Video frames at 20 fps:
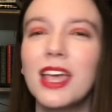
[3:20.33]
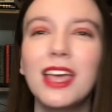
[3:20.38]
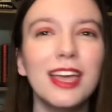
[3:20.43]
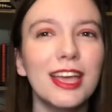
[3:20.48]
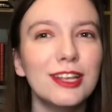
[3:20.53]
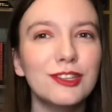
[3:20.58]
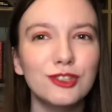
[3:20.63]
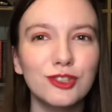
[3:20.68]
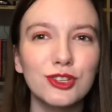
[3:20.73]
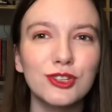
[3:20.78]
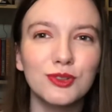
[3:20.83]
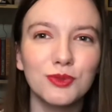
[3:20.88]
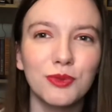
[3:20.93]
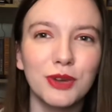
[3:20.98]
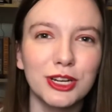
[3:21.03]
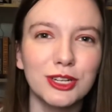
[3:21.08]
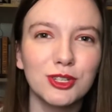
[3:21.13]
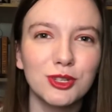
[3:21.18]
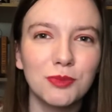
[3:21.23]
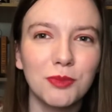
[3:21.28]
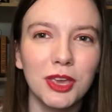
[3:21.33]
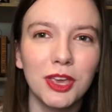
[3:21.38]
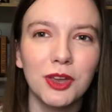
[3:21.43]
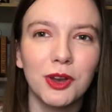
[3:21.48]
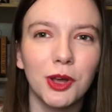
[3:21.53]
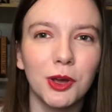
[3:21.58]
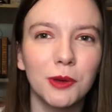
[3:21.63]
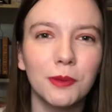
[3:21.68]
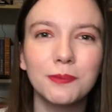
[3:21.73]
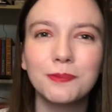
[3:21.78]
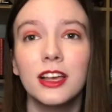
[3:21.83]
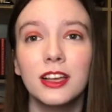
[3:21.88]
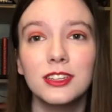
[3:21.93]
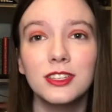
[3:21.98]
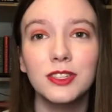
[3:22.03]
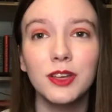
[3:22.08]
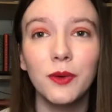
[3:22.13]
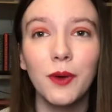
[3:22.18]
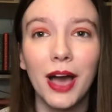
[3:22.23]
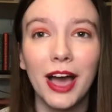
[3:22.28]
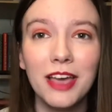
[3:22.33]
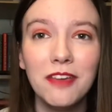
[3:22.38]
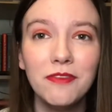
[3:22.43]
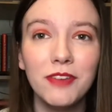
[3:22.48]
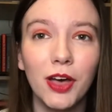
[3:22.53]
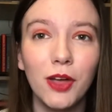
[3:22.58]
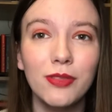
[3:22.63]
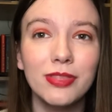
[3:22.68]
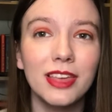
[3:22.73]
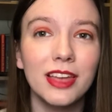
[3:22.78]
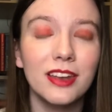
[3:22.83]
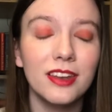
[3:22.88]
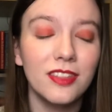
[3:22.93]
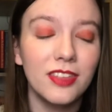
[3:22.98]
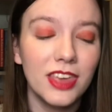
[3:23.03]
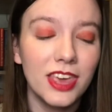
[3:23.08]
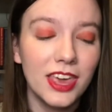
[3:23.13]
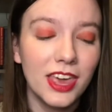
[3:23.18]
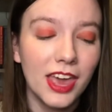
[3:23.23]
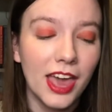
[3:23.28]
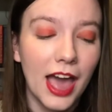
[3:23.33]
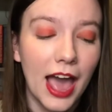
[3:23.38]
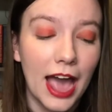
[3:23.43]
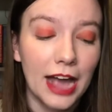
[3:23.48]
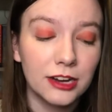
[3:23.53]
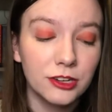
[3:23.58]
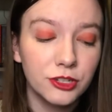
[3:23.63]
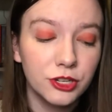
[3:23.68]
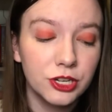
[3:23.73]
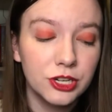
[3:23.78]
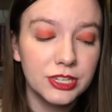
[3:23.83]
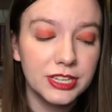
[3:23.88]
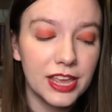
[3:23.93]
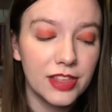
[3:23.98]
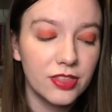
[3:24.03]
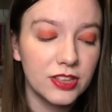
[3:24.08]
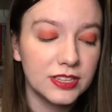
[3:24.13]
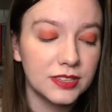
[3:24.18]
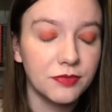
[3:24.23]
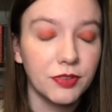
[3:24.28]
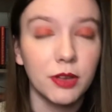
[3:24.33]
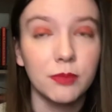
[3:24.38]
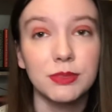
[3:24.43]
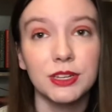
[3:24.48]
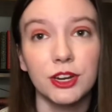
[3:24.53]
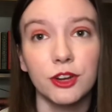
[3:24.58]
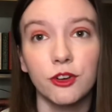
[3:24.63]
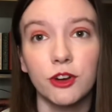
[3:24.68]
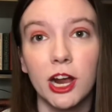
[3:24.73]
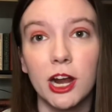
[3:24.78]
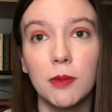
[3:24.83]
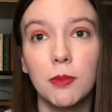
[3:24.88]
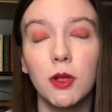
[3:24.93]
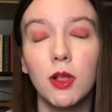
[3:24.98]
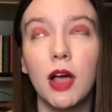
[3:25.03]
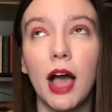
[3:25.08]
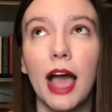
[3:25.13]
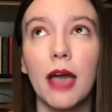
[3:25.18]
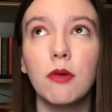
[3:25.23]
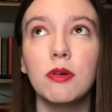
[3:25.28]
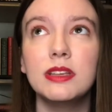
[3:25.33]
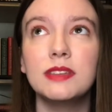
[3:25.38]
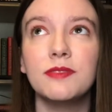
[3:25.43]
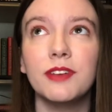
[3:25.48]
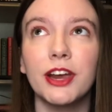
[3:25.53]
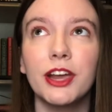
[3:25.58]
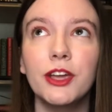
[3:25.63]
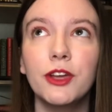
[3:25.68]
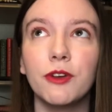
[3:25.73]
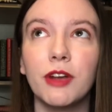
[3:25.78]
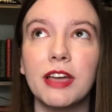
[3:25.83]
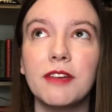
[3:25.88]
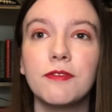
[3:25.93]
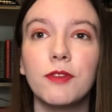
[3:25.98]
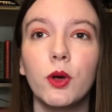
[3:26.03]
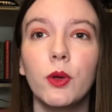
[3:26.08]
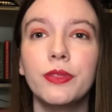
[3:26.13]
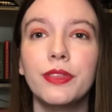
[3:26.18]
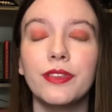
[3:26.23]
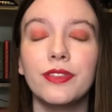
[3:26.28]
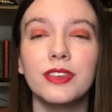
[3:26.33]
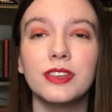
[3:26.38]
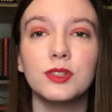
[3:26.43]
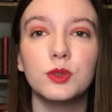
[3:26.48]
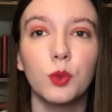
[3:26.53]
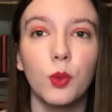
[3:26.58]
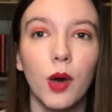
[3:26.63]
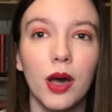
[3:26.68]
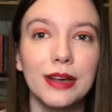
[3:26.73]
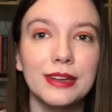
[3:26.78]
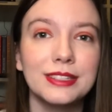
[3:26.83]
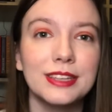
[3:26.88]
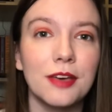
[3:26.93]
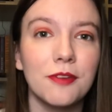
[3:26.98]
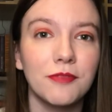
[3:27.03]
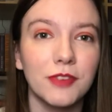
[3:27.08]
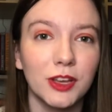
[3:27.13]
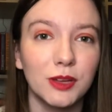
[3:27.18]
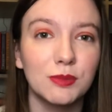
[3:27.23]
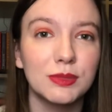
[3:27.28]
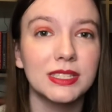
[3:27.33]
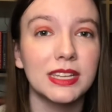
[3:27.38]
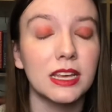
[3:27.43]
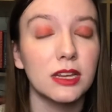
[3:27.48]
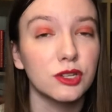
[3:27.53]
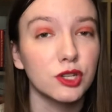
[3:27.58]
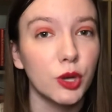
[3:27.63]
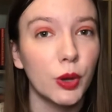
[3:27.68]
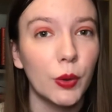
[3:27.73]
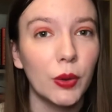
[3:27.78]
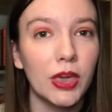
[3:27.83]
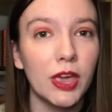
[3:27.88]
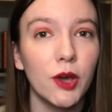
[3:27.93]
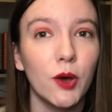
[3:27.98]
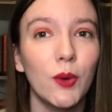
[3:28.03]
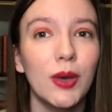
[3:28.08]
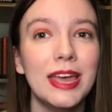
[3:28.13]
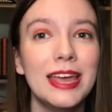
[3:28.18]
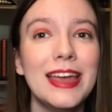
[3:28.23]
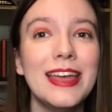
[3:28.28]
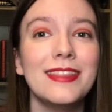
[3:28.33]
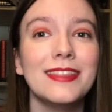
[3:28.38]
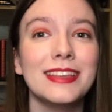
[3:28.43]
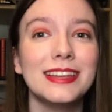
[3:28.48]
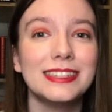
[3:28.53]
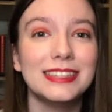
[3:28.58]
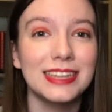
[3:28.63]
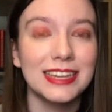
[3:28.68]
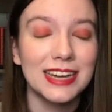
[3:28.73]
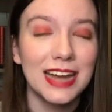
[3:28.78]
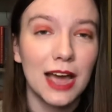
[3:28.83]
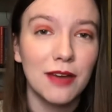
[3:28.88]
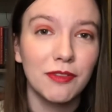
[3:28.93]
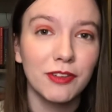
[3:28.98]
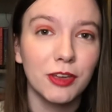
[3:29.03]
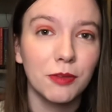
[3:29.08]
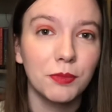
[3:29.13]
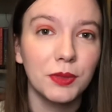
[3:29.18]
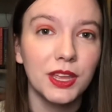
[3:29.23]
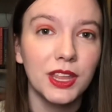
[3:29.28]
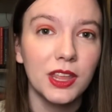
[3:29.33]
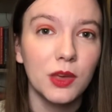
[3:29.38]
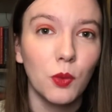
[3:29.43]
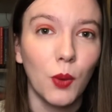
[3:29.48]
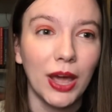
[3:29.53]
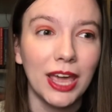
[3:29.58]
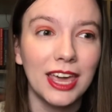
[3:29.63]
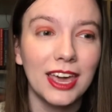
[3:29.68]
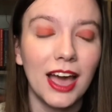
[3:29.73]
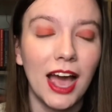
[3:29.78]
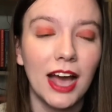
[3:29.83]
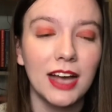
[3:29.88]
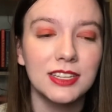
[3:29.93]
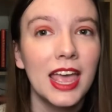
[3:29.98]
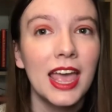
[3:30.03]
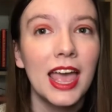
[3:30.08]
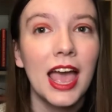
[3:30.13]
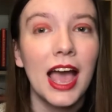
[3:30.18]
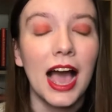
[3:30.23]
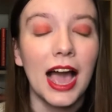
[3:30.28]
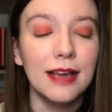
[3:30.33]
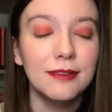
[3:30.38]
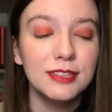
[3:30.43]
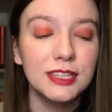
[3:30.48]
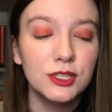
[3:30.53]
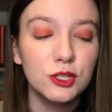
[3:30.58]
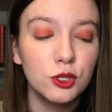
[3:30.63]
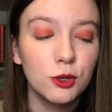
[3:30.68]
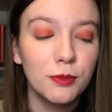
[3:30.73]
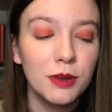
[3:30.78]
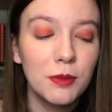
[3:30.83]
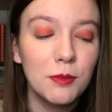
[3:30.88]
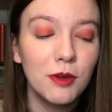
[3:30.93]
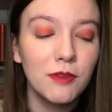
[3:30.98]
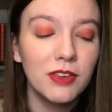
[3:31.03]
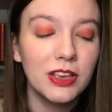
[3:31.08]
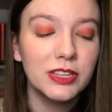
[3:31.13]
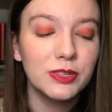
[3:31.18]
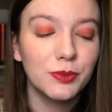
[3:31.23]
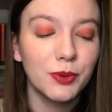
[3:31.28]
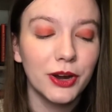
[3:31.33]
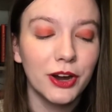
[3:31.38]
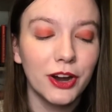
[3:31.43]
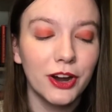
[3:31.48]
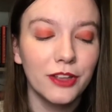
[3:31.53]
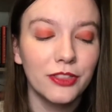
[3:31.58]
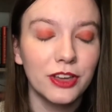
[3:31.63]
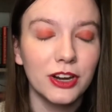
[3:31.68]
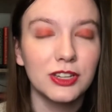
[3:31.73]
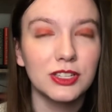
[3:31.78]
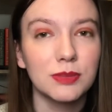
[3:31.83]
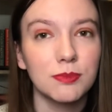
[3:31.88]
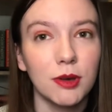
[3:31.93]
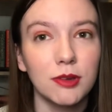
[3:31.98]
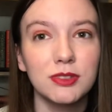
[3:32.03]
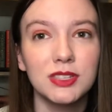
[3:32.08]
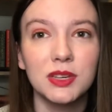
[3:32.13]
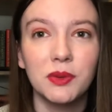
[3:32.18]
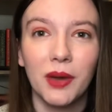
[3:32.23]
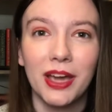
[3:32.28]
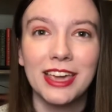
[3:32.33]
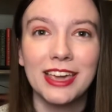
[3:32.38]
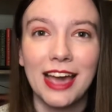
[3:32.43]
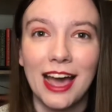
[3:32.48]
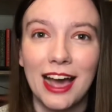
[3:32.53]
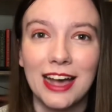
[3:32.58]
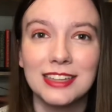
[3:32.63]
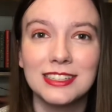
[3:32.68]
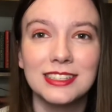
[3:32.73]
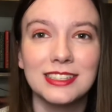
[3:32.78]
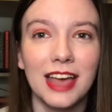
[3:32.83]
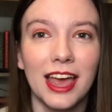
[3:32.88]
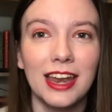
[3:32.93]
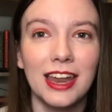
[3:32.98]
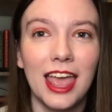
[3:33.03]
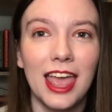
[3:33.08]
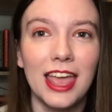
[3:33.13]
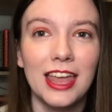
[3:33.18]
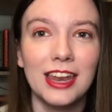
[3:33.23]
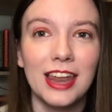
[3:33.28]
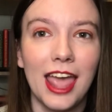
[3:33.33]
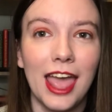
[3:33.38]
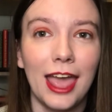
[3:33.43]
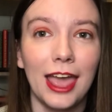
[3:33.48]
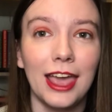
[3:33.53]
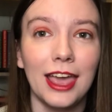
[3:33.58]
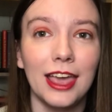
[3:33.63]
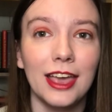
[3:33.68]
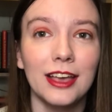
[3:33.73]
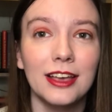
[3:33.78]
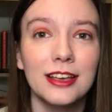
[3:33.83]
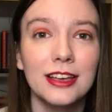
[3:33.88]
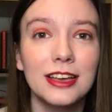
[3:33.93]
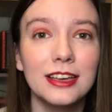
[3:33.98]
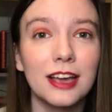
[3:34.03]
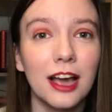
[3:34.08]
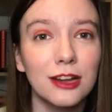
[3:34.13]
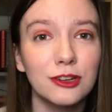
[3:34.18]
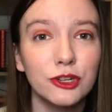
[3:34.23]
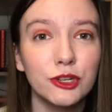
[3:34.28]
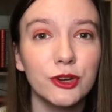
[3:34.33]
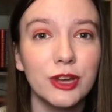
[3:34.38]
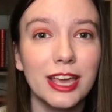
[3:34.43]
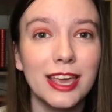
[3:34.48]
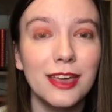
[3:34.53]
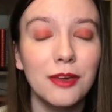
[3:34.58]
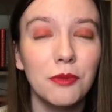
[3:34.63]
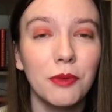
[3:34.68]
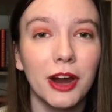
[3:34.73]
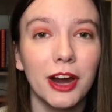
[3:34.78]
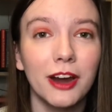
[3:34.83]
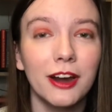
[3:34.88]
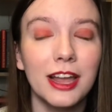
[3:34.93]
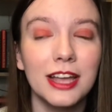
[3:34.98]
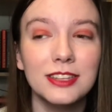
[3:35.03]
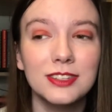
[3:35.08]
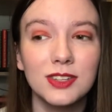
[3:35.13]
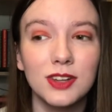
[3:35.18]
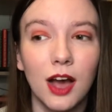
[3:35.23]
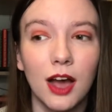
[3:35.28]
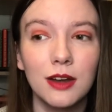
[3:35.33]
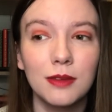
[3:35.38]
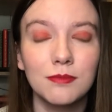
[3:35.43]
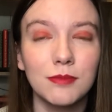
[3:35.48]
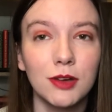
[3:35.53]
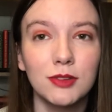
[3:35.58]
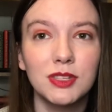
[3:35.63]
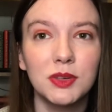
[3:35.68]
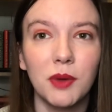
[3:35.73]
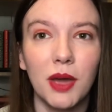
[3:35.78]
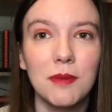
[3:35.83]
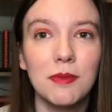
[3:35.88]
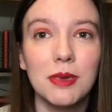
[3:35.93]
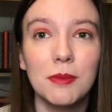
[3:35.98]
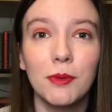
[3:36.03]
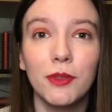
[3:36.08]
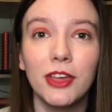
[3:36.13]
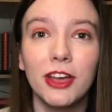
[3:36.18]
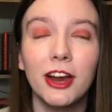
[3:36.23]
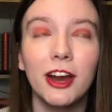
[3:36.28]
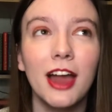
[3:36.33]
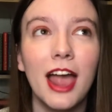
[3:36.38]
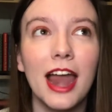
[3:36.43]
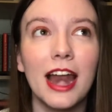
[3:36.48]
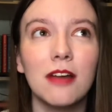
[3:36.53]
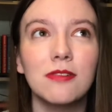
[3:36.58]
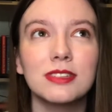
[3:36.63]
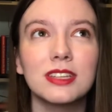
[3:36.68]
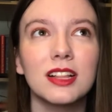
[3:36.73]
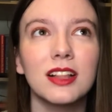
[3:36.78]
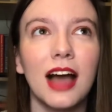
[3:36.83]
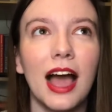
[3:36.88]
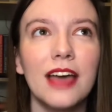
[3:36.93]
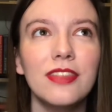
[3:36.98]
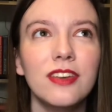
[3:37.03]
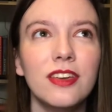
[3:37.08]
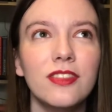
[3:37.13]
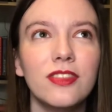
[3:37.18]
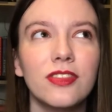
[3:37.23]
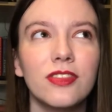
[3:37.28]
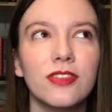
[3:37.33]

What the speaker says: It's just weird to me, you know? So I felt that the actors in this film did incredible. I was very grateful that this was a film set in Tokyo that didn't have a completely white cast. I've seen so many movies where there's a mostly white cast set in a country where it's not mostly white people there, and I was glad that